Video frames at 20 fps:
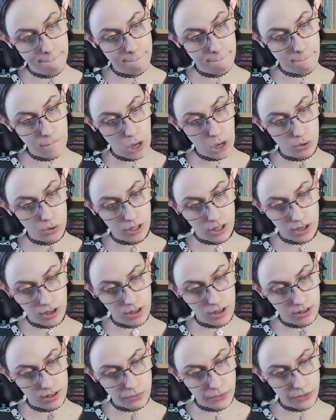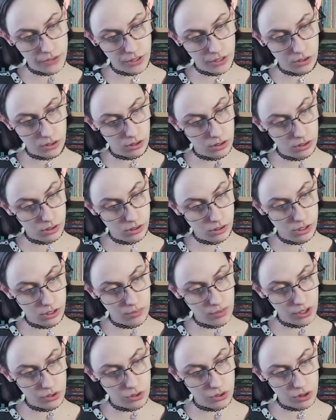Okay, this one's actually
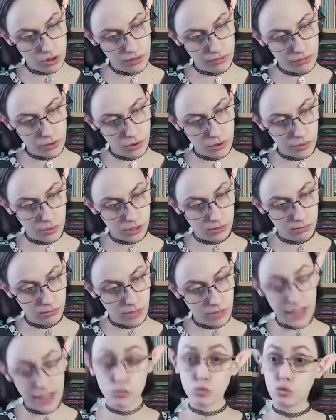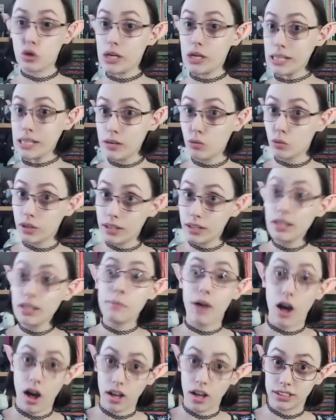semi straightforward and really, really
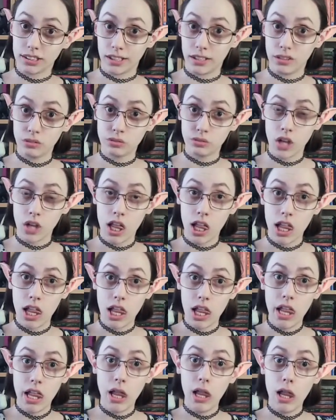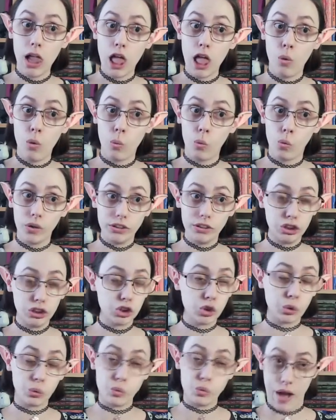positive, which is
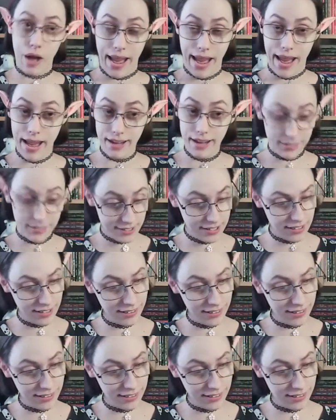great.